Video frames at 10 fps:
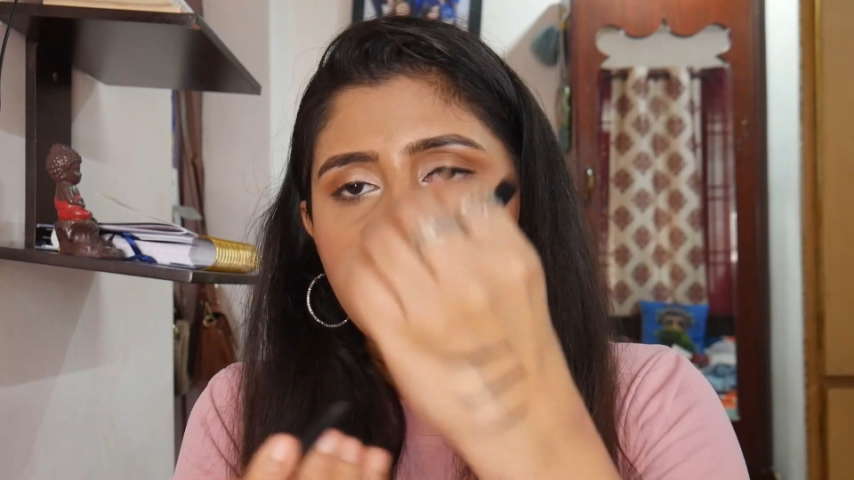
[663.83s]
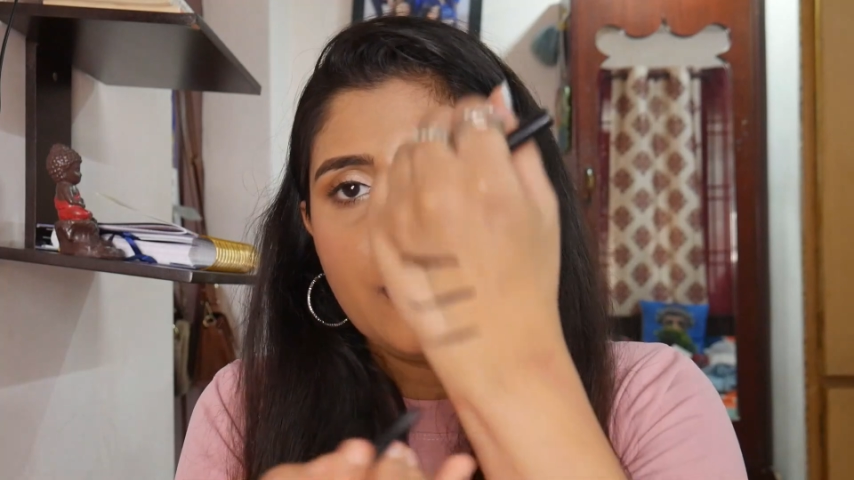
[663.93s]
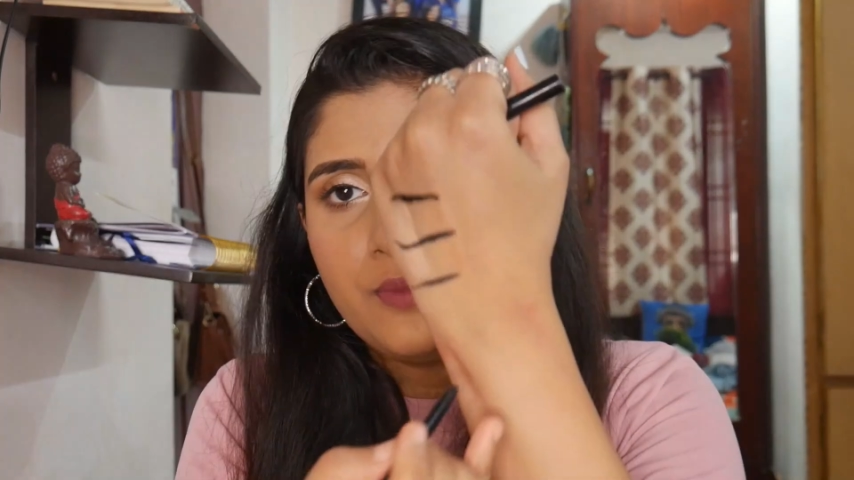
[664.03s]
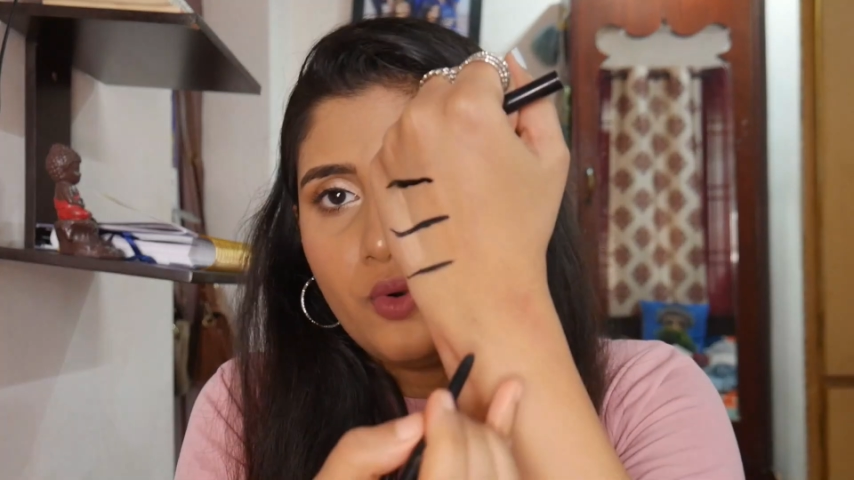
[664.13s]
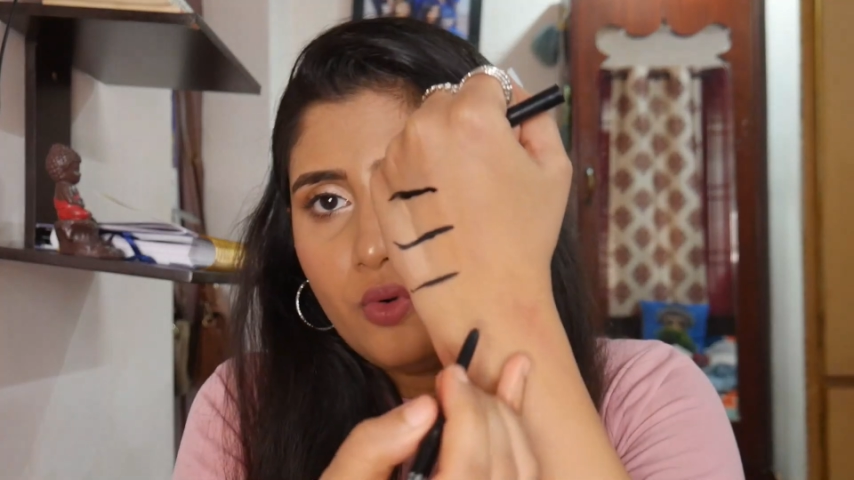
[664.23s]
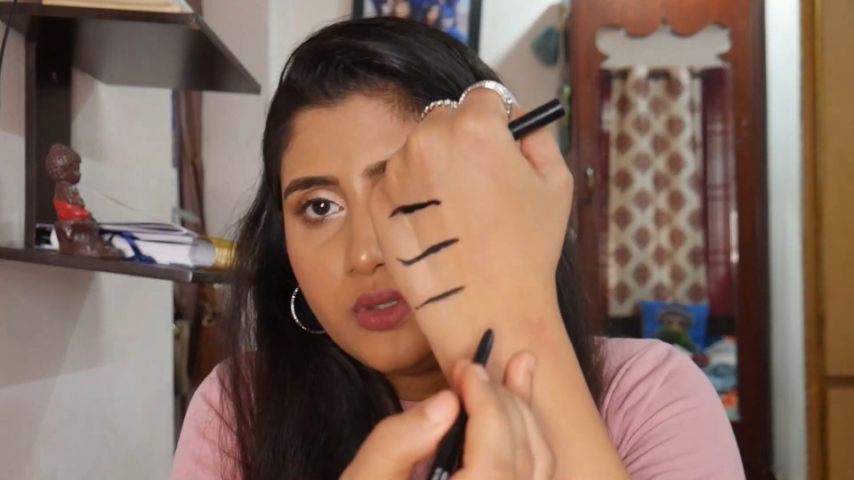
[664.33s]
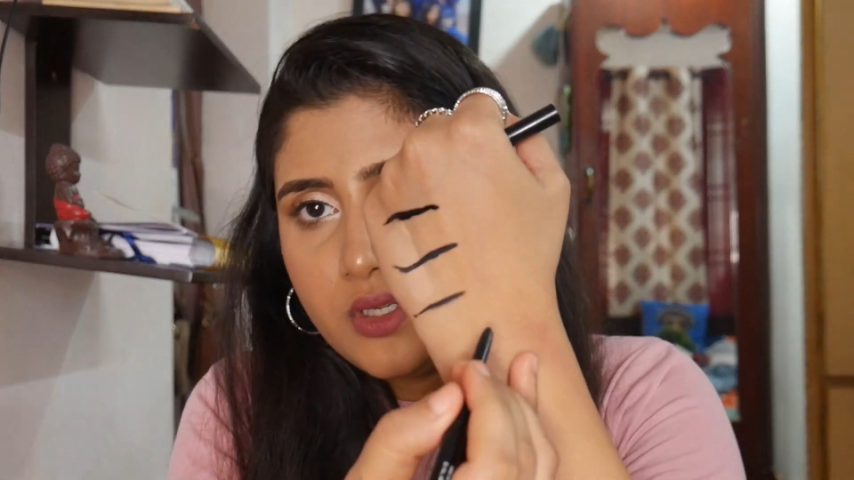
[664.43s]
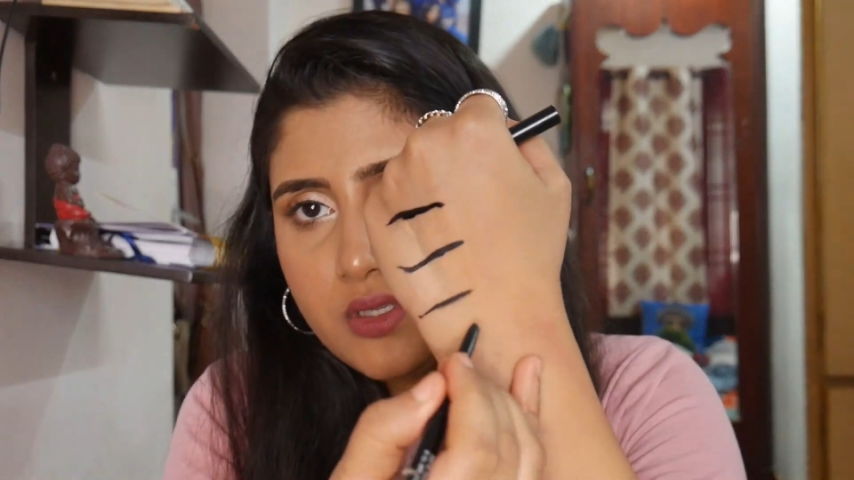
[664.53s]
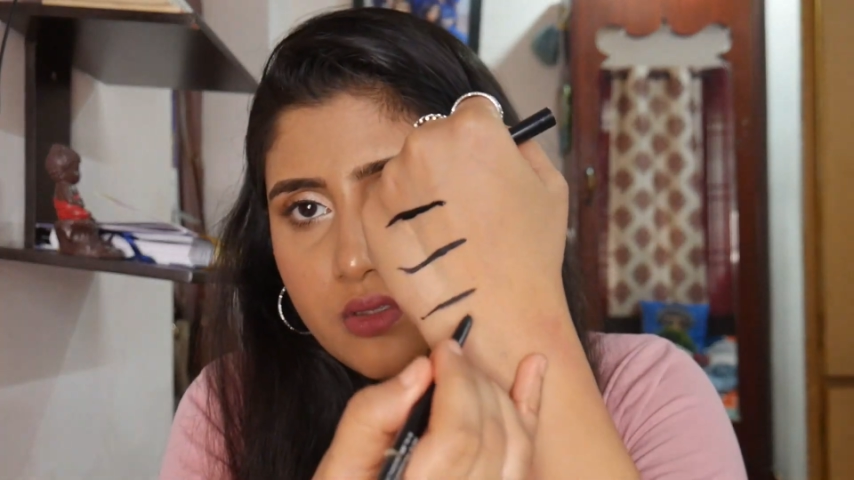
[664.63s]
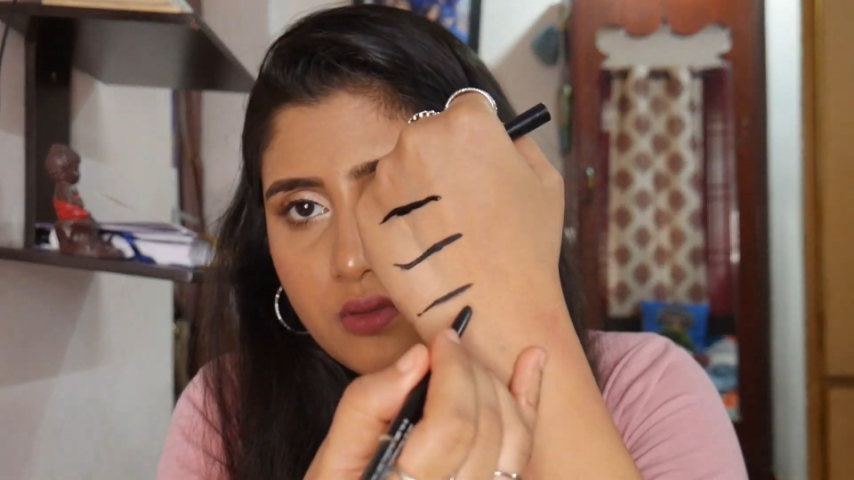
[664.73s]
I broke
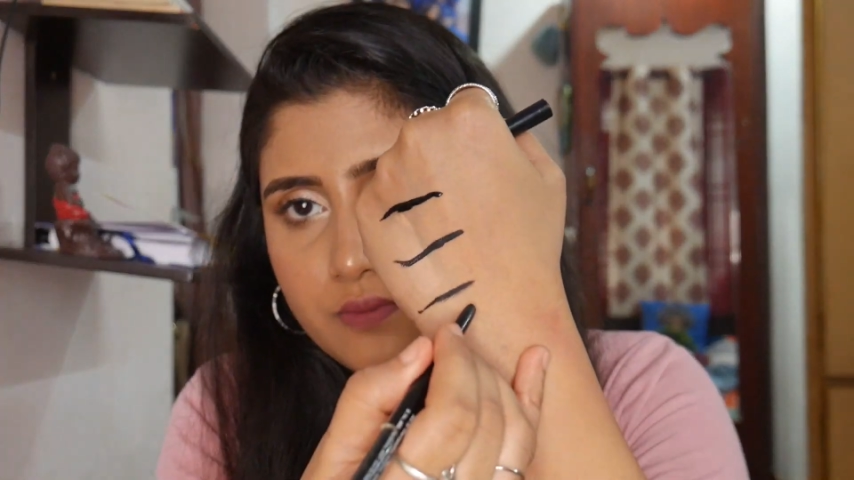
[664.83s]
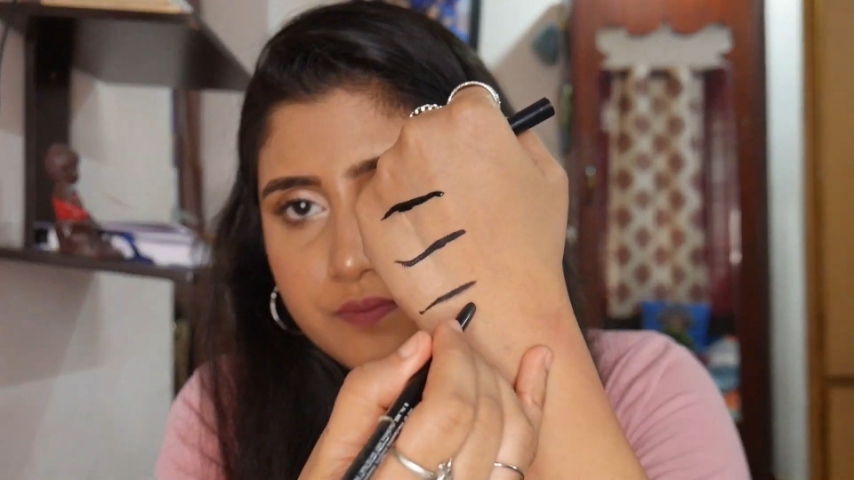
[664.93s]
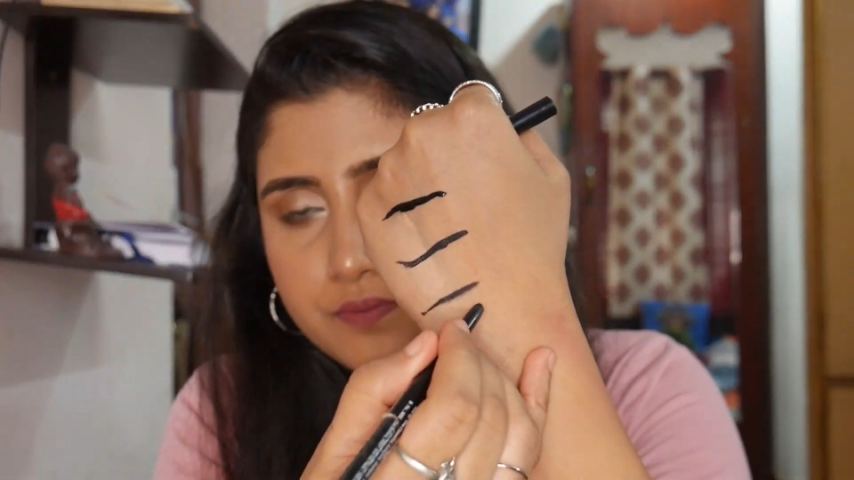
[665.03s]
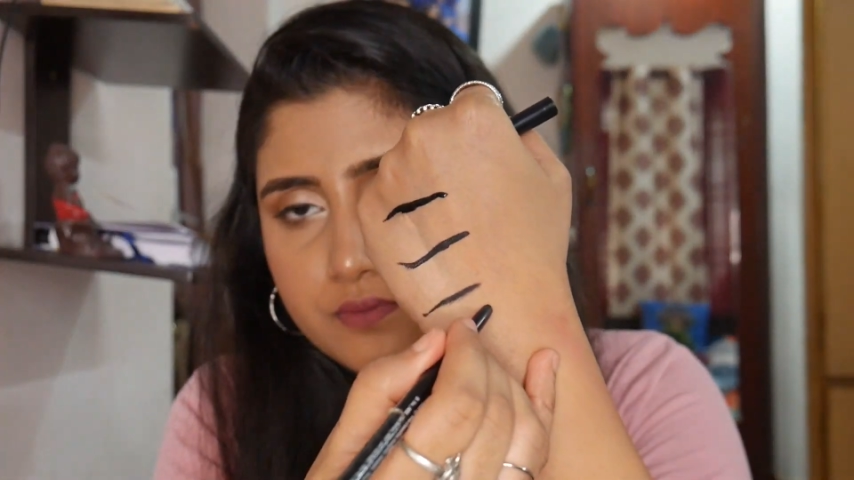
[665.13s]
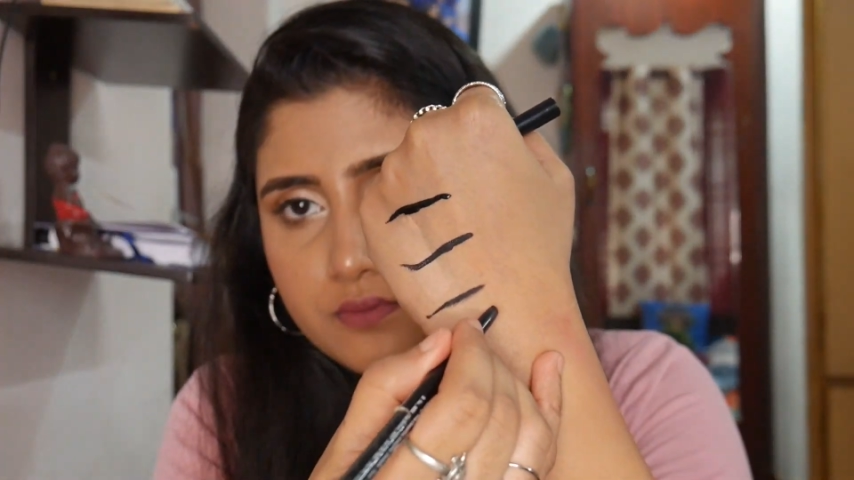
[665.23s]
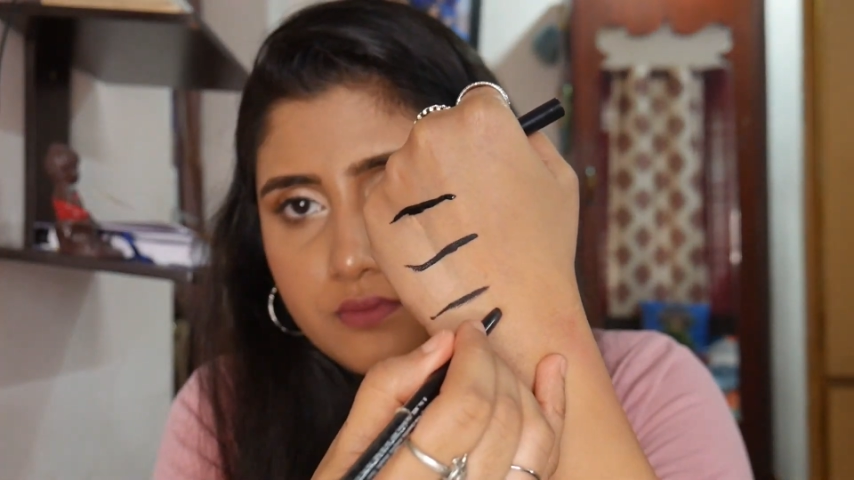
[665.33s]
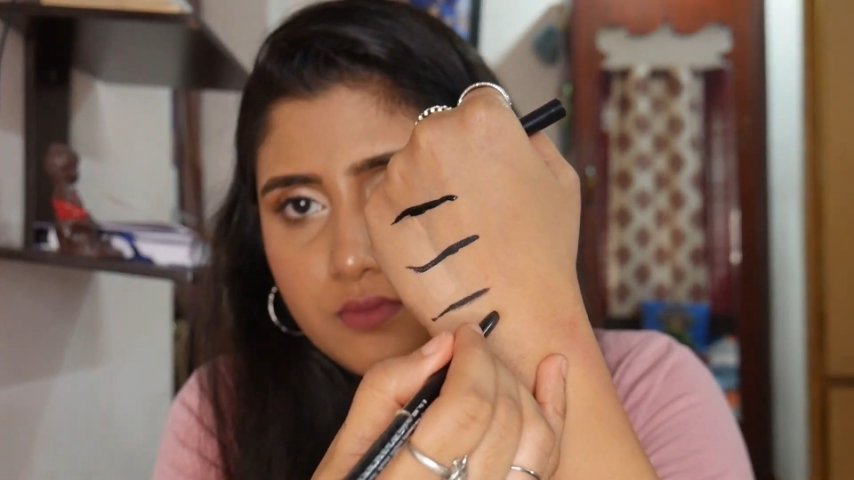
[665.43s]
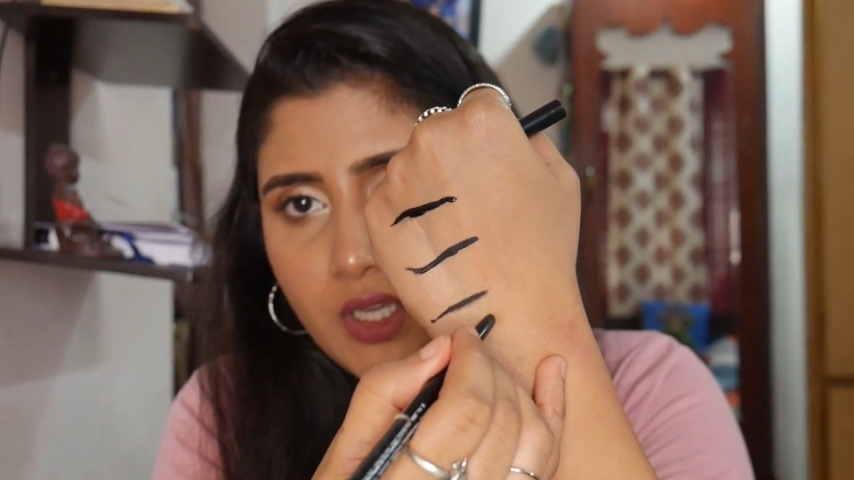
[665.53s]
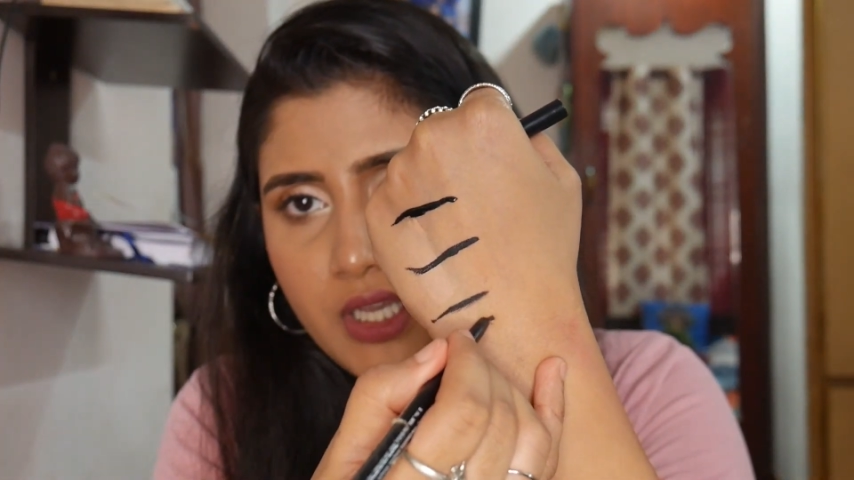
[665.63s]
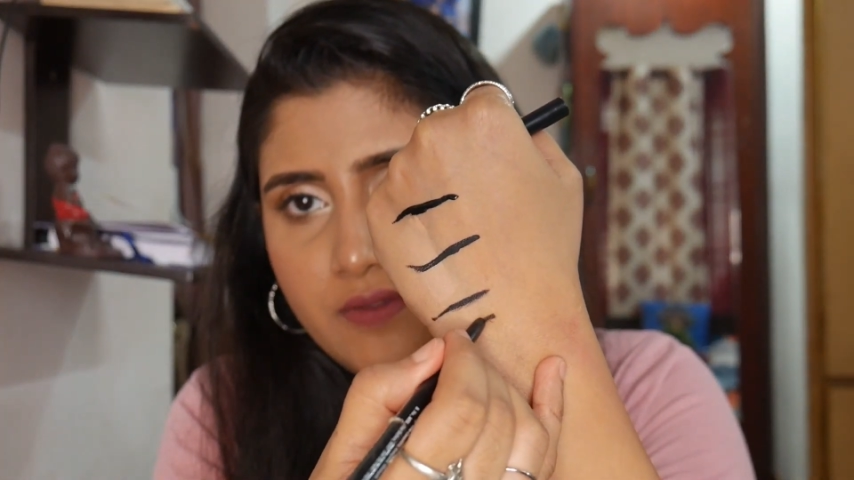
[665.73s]
this.
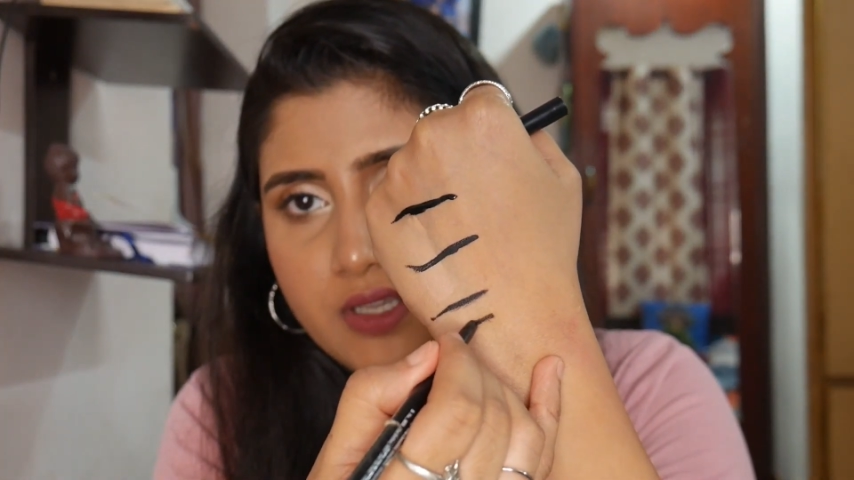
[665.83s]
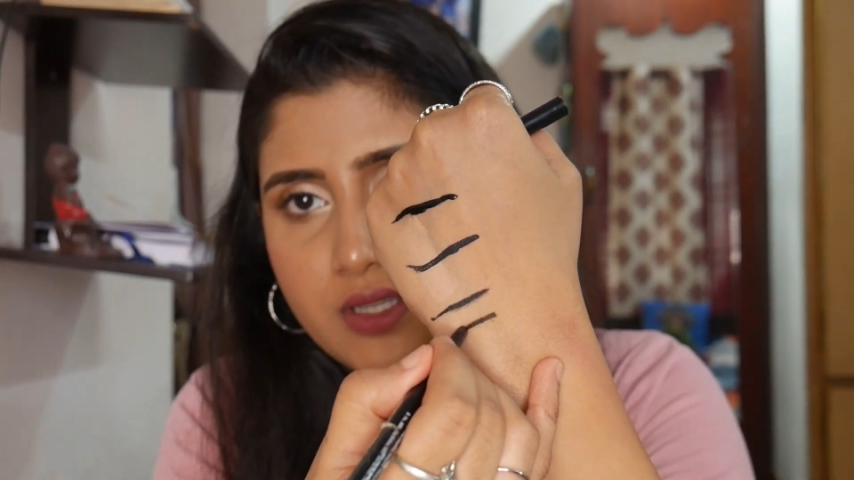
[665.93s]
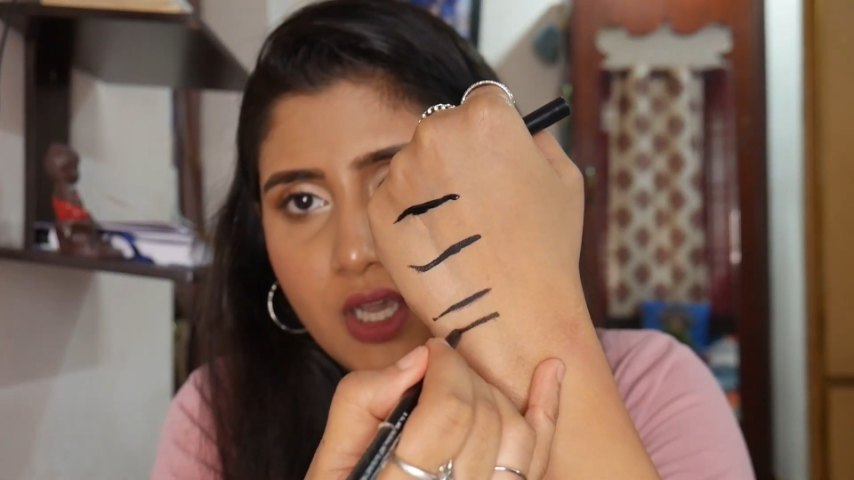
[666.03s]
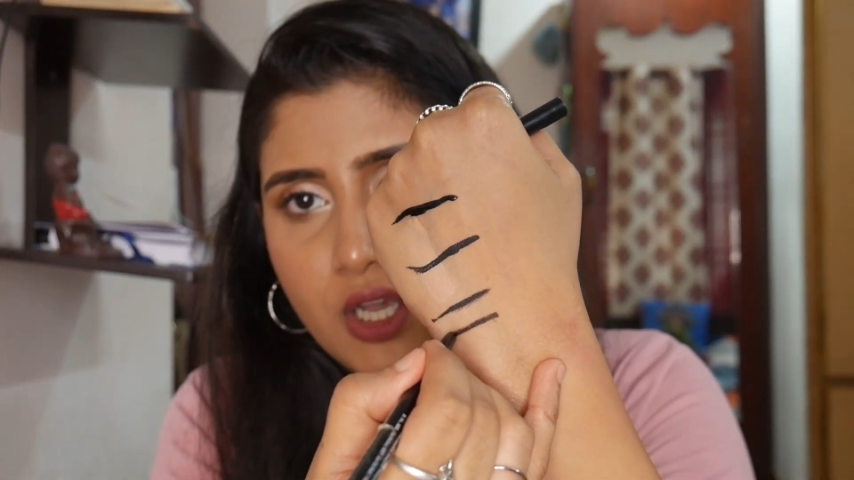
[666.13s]
Anyways,